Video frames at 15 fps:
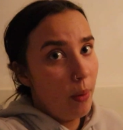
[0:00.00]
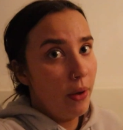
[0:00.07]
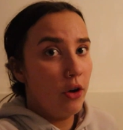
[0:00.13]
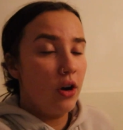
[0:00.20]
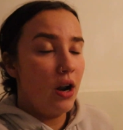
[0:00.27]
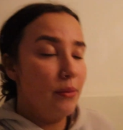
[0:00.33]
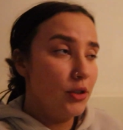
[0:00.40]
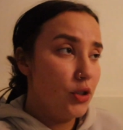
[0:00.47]
Oh my
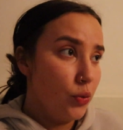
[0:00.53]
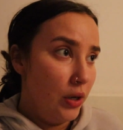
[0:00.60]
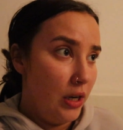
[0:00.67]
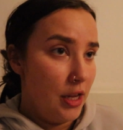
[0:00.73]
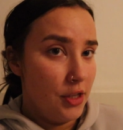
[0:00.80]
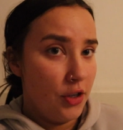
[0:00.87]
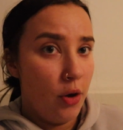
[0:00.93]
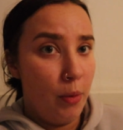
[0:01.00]
god, I'm just
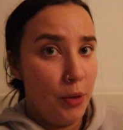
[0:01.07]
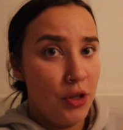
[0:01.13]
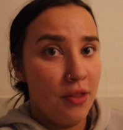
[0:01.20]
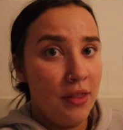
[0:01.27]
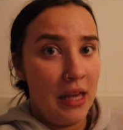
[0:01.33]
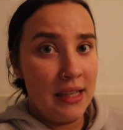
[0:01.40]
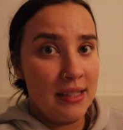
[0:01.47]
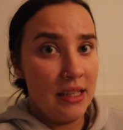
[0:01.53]
realizing how much
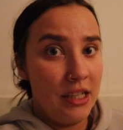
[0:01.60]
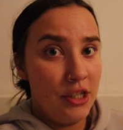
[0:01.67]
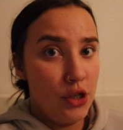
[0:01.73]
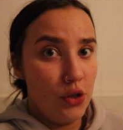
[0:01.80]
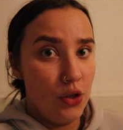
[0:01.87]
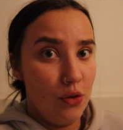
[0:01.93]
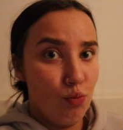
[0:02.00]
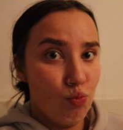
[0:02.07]
things I need to
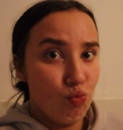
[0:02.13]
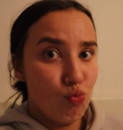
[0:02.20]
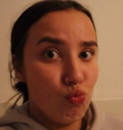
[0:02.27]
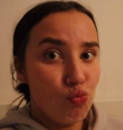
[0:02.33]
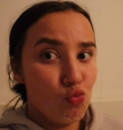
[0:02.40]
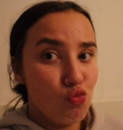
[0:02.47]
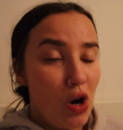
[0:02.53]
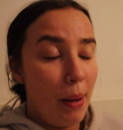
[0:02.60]
do.
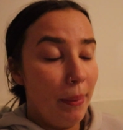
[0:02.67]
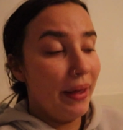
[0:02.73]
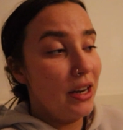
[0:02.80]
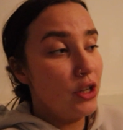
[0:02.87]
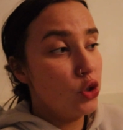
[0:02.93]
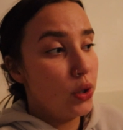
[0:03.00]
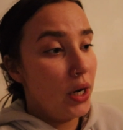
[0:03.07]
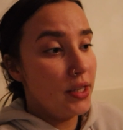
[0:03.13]
I'm
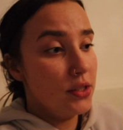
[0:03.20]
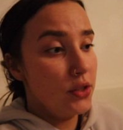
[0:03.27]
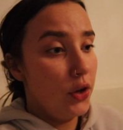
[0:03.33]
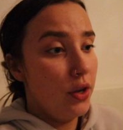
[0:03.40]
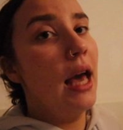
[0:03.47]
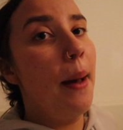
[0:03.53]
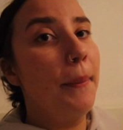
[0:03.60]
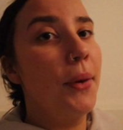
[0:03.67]
kind of stressed
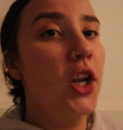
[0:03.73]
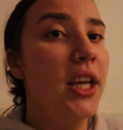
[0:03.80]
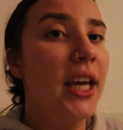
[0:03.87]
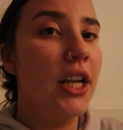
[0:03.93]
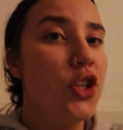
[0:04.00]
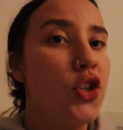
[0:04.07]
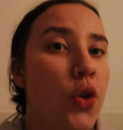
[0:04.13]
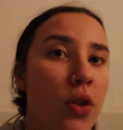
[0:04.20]
now. Yeah, I'm gonna
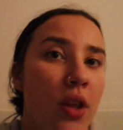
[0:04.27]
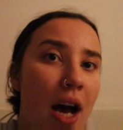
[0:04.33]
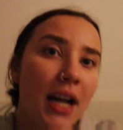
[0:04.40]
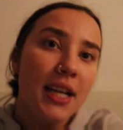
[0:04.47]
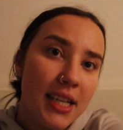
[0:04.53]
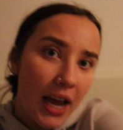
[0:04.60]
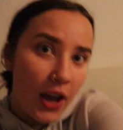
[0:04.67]
get to that.